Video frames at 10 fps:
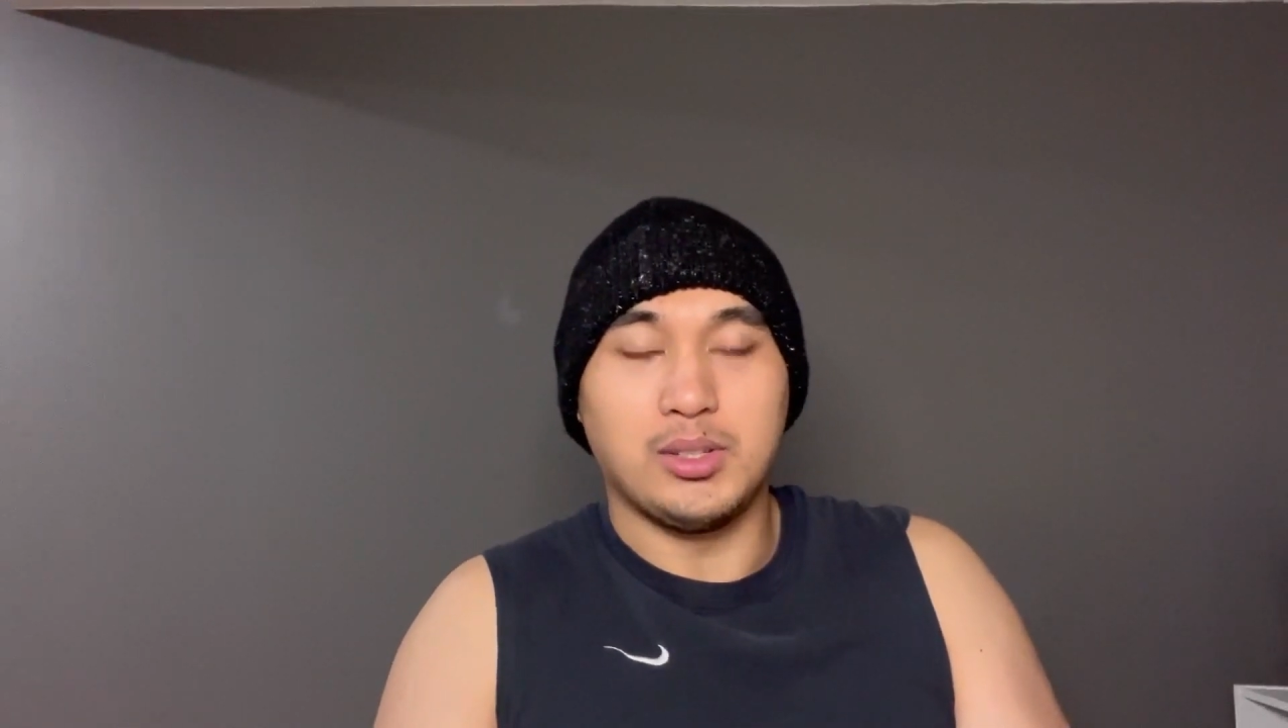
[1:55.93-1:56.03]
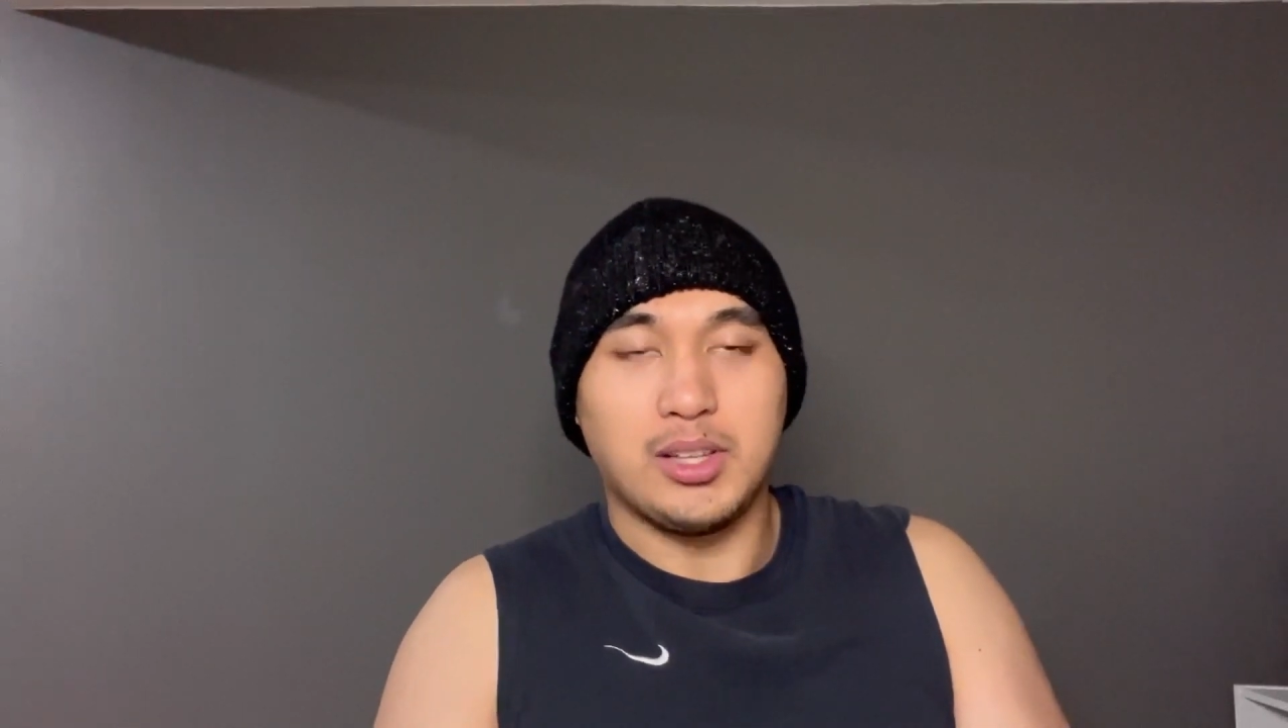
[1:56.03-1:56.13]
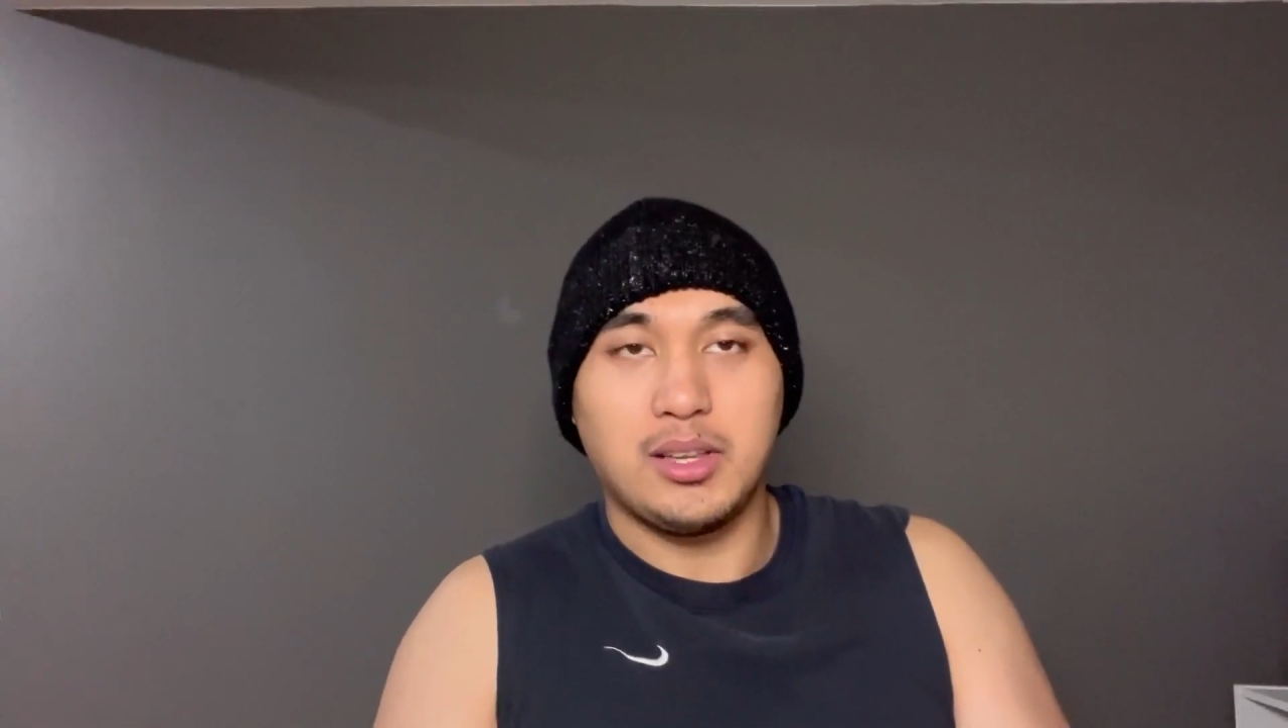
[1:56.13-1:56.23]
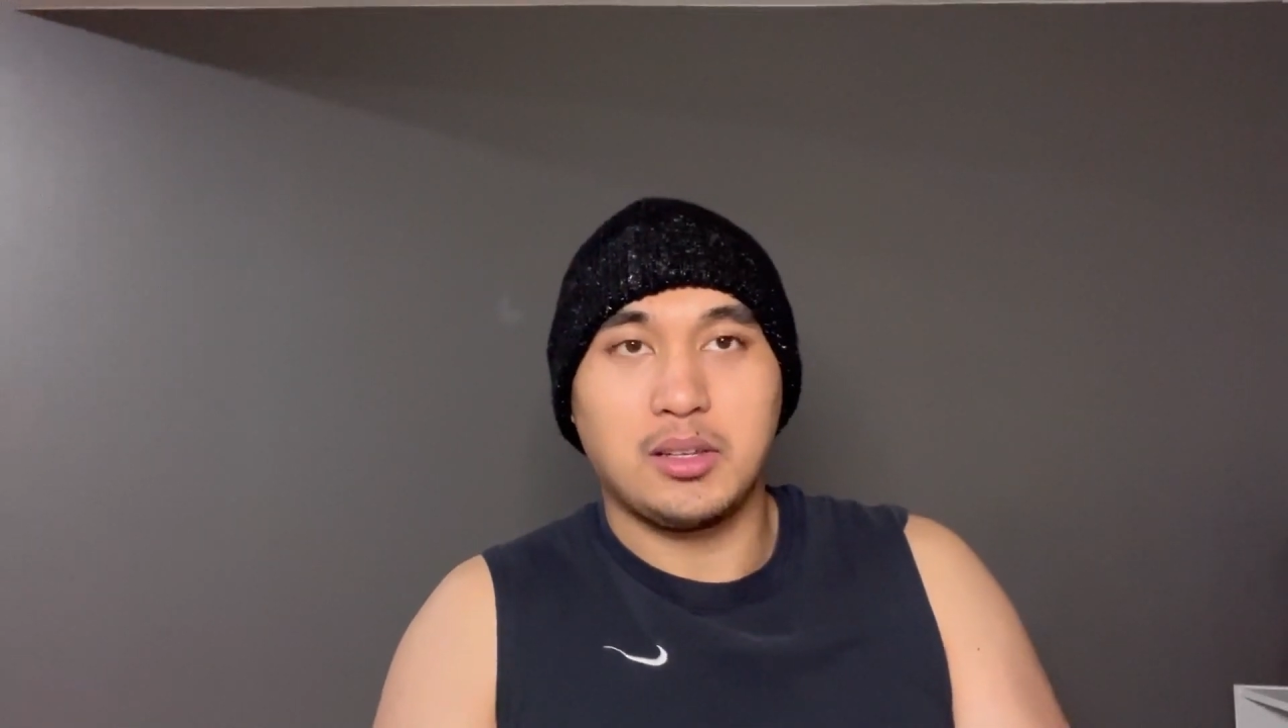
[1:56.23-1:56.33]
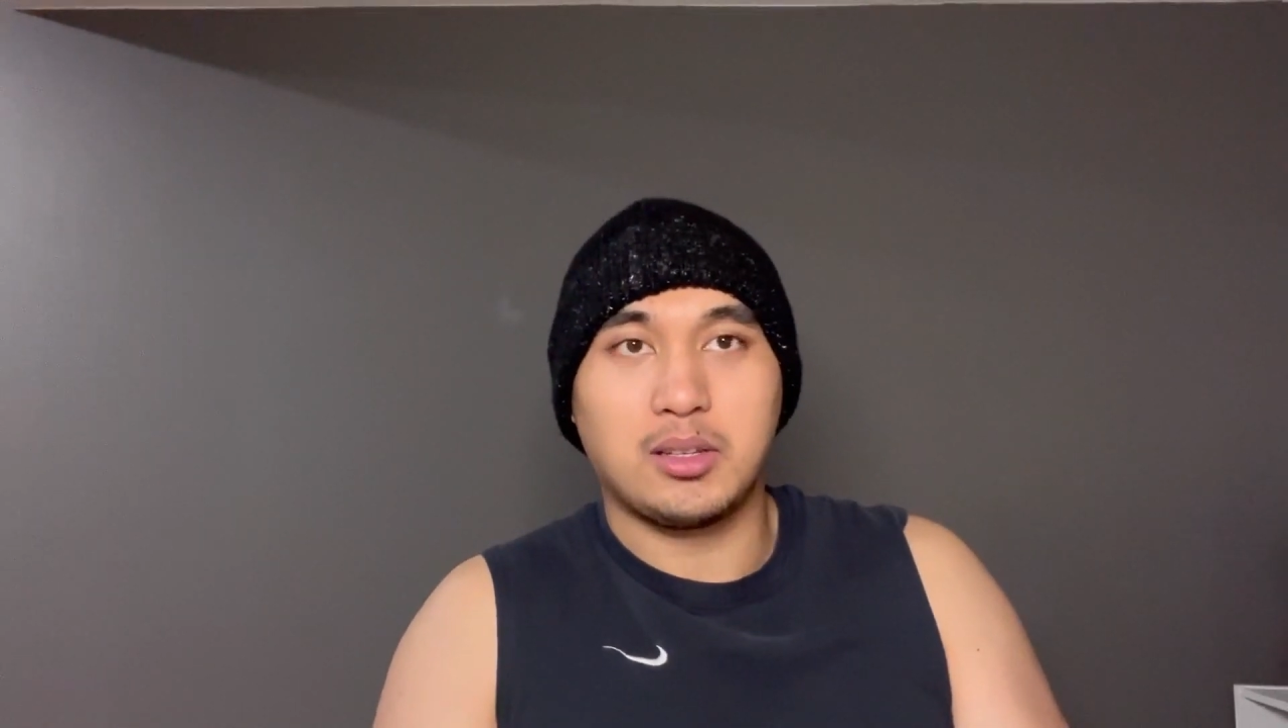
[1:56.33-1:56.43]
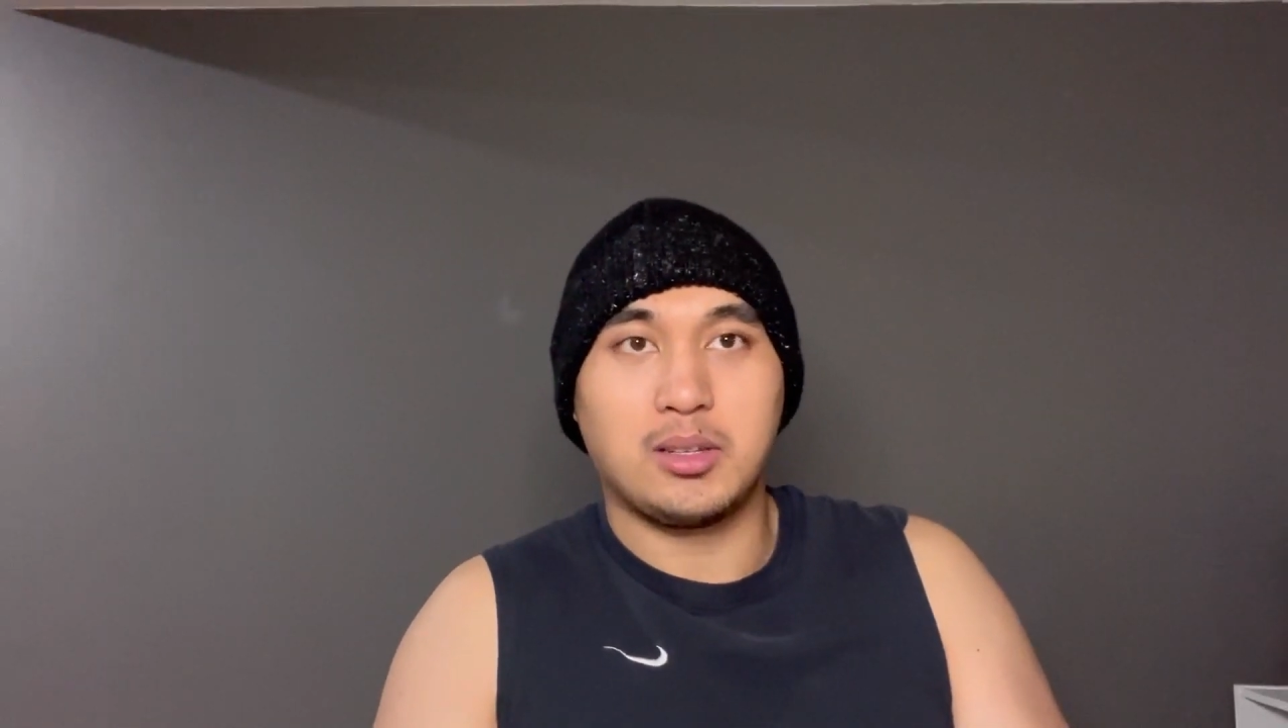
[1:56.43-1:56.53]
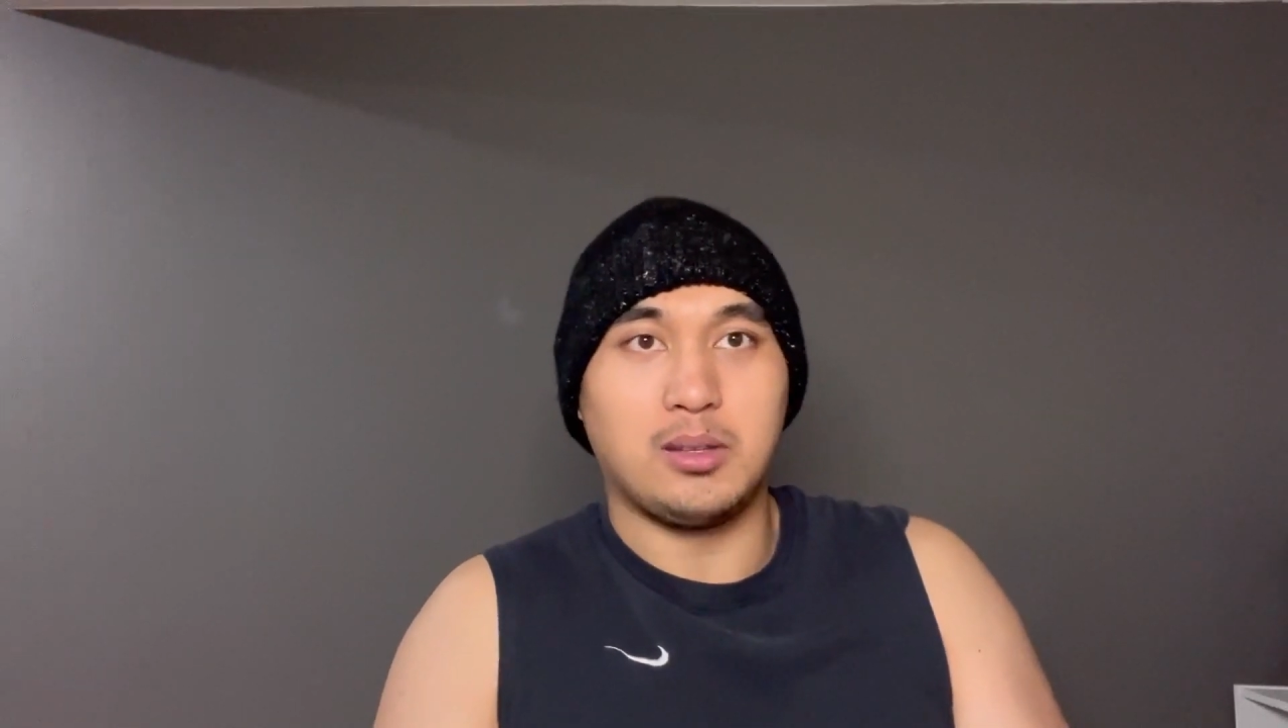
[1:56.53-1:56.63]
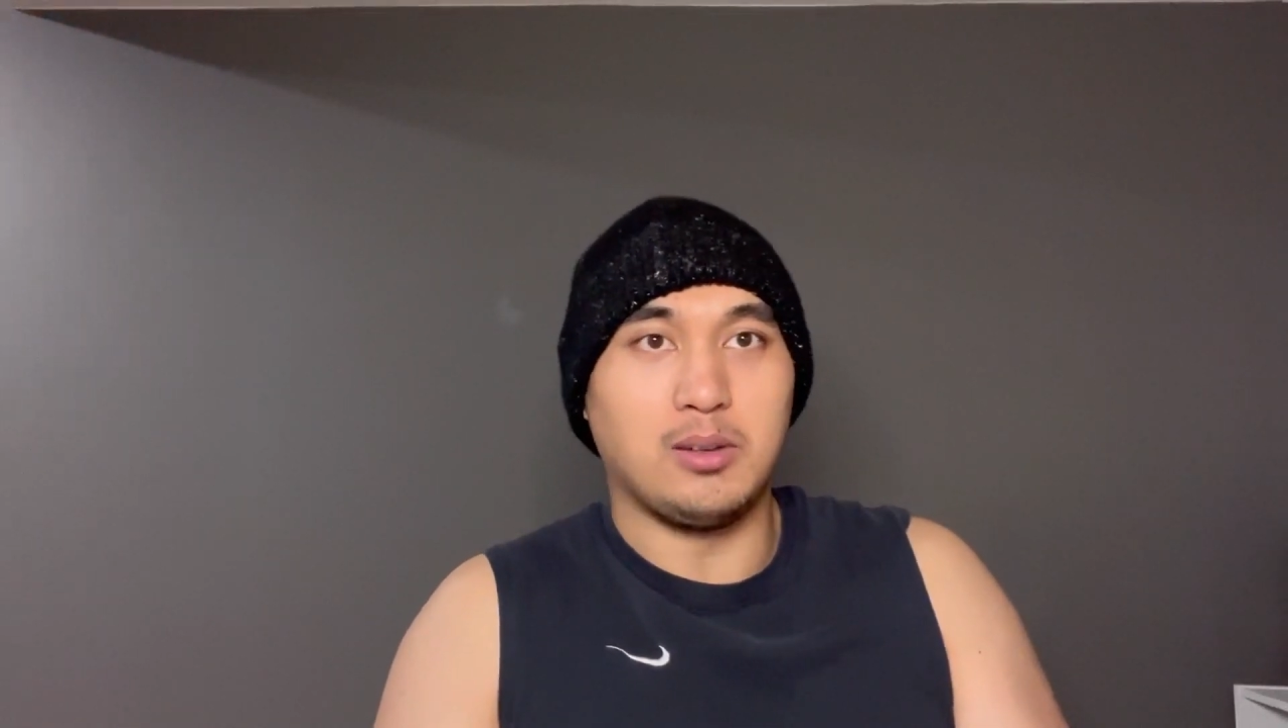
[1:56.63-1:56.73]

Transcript: discs